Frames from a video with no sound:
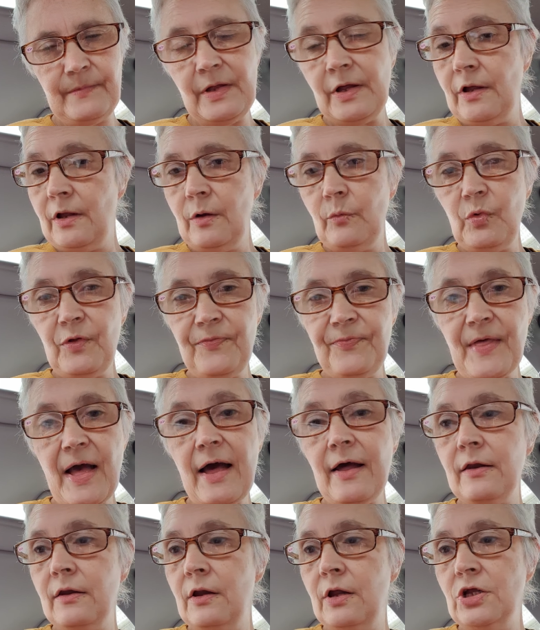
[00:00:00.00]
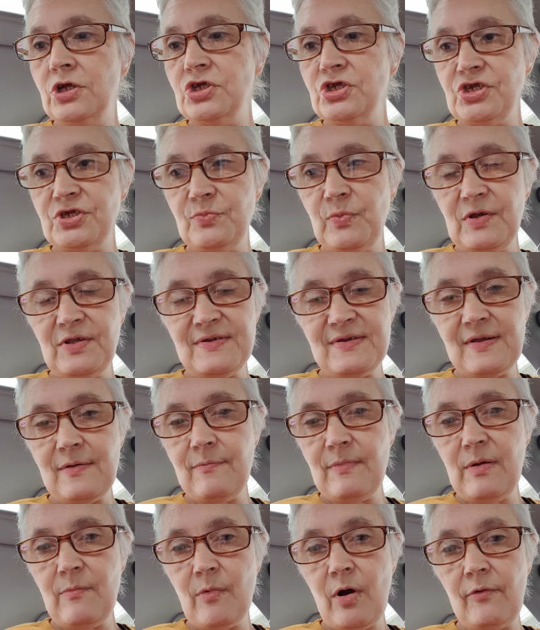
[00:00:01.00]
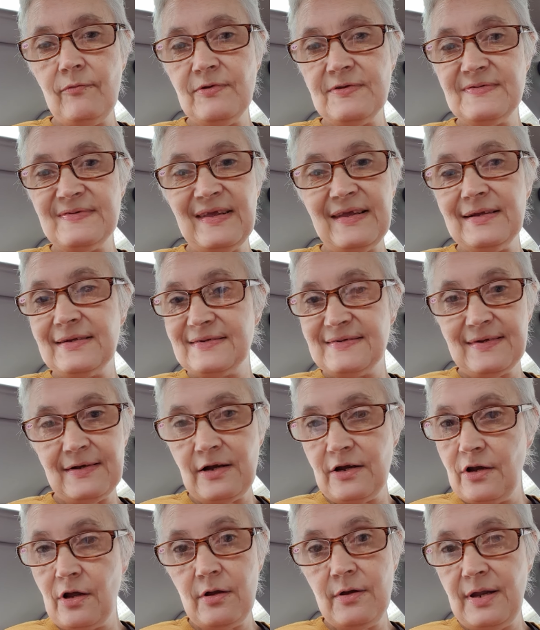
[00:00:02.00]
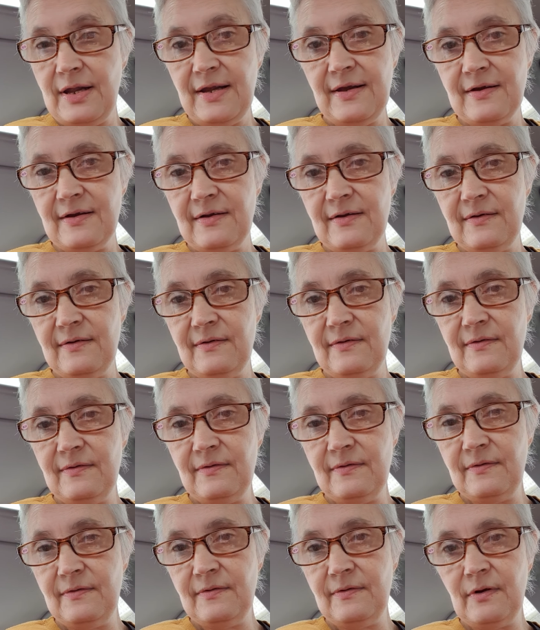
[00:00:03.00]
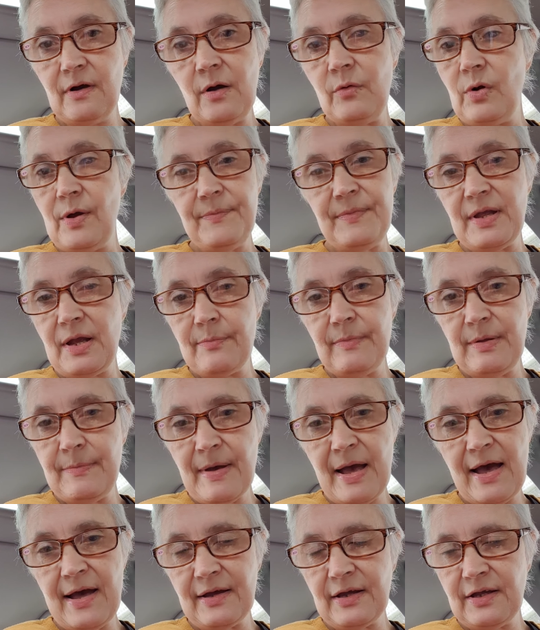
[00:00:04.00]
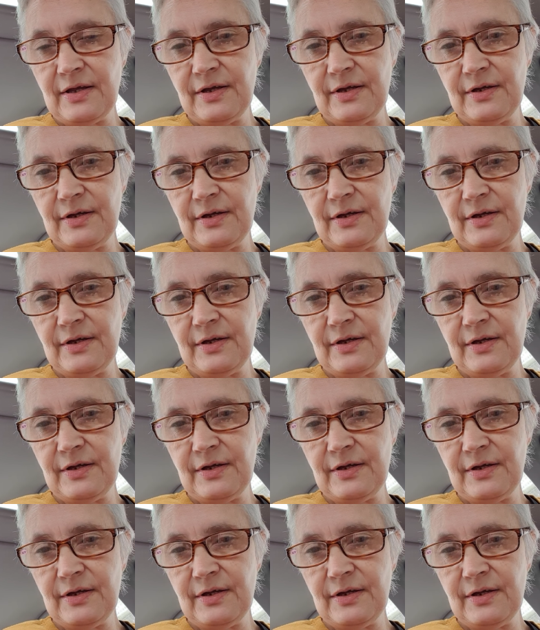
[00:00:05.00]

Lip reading: And with that, she went to give me my receipt. I said, I don't need it. I won't be coming back.